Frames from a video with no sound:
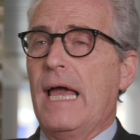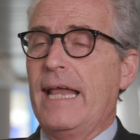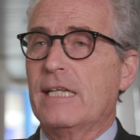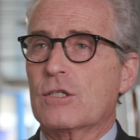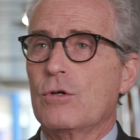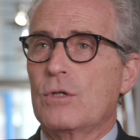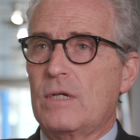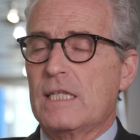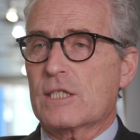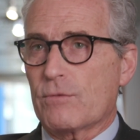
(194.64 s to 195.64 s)
And so you
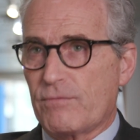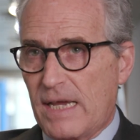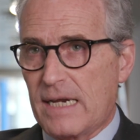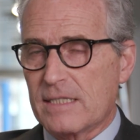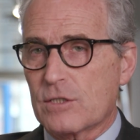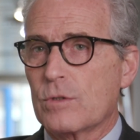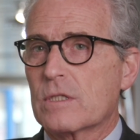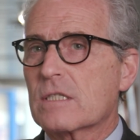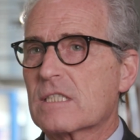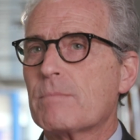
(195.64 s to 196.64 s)
need surveillance to
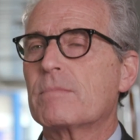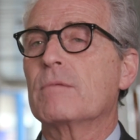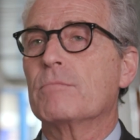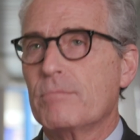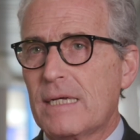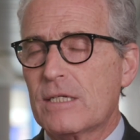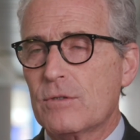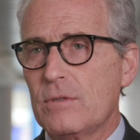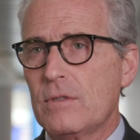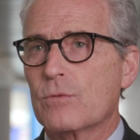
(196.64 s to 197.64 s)
intercept the
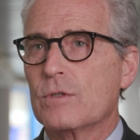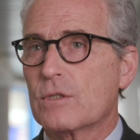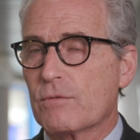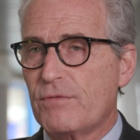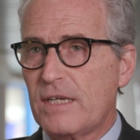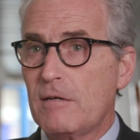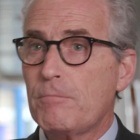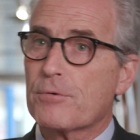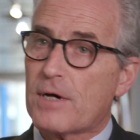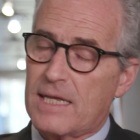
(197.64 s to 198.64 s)
momentum, to
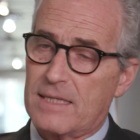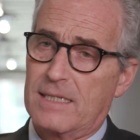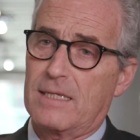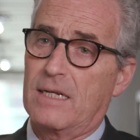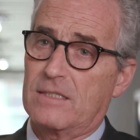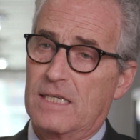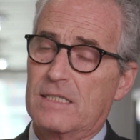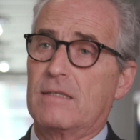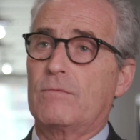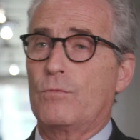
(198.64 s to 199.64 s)
intervene prior that the
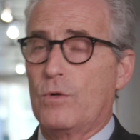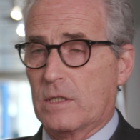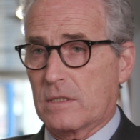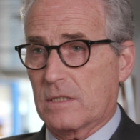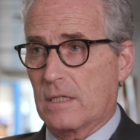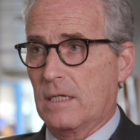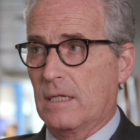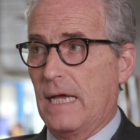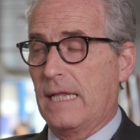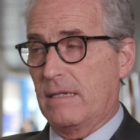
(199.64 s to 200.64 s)
disease works
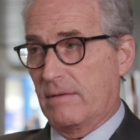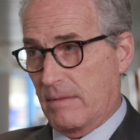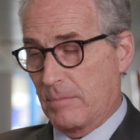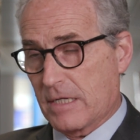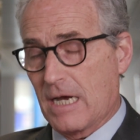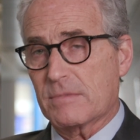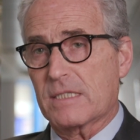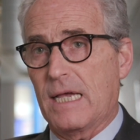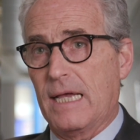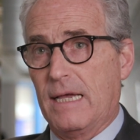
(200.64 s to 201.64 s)
and
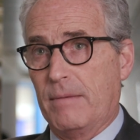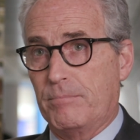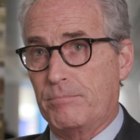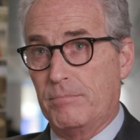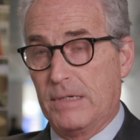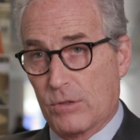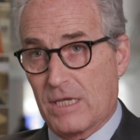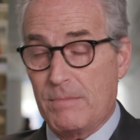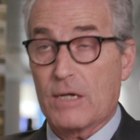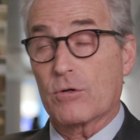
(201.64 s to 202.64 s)
becomes a, a
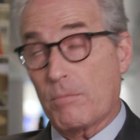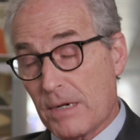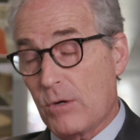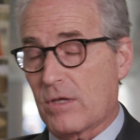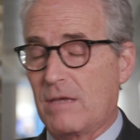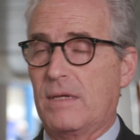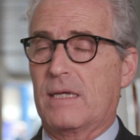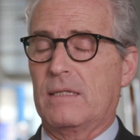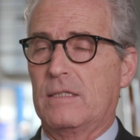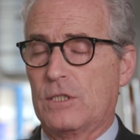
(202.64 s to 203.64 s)
leukemic or a
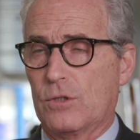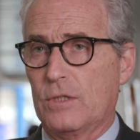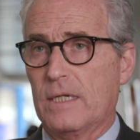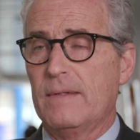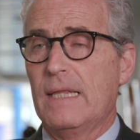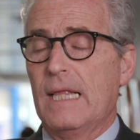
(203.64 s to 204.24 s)
pre-leukemic disorder.